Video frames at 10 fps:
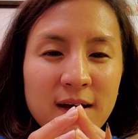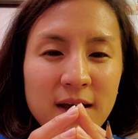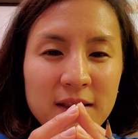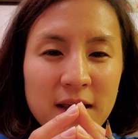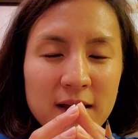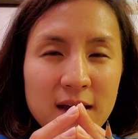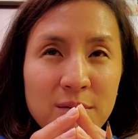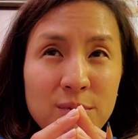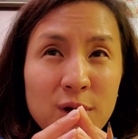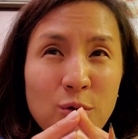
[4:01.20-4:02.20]
and they
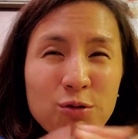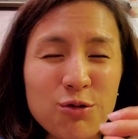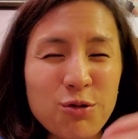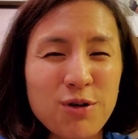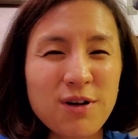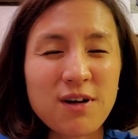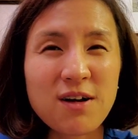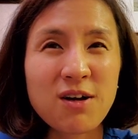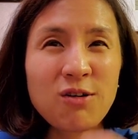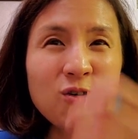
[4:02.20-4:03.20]
can be also
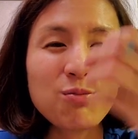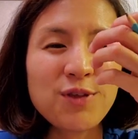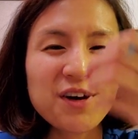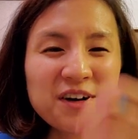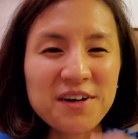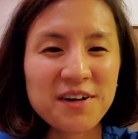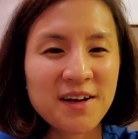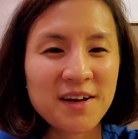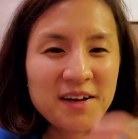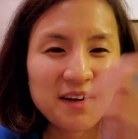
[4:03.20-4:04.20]
columnar,
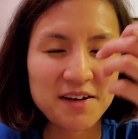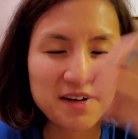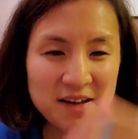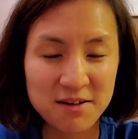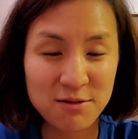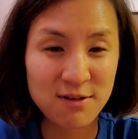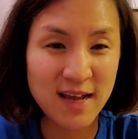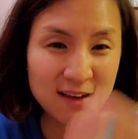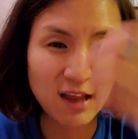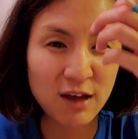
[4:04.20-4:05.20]
like a
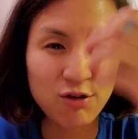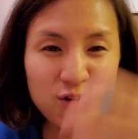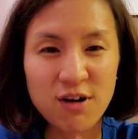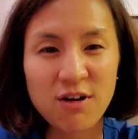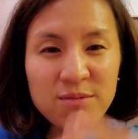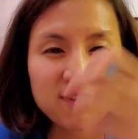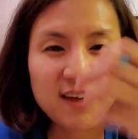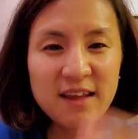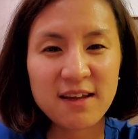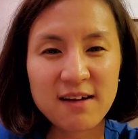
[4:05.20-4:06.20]
rectangular,
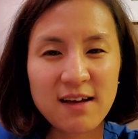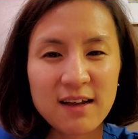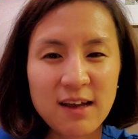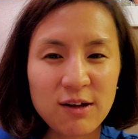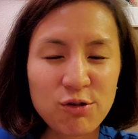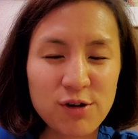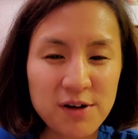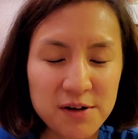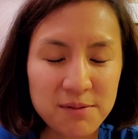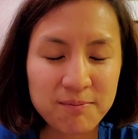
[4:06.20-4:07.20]
upstanding
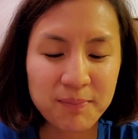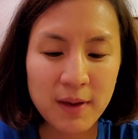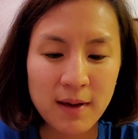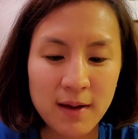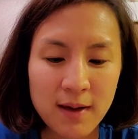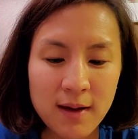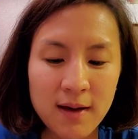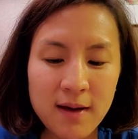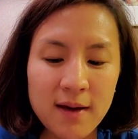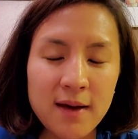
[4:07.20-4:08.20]
rectangular.
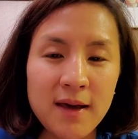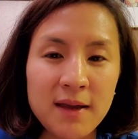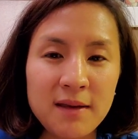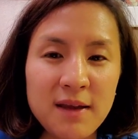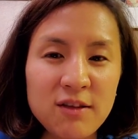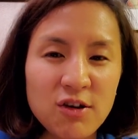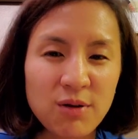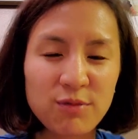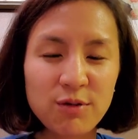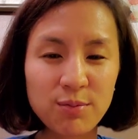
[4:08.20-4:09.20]
And in
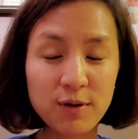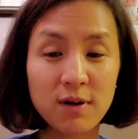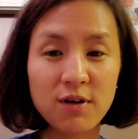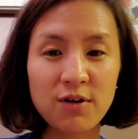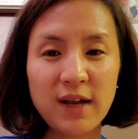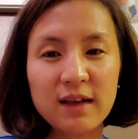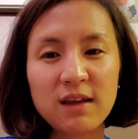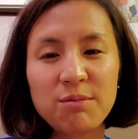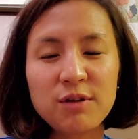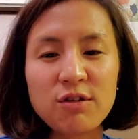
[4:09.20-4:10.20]
terms of
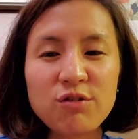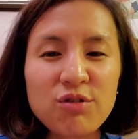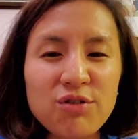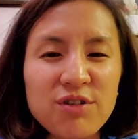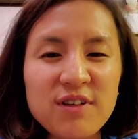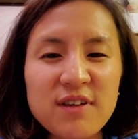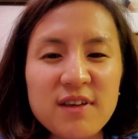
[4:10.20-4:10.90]
connective tissues,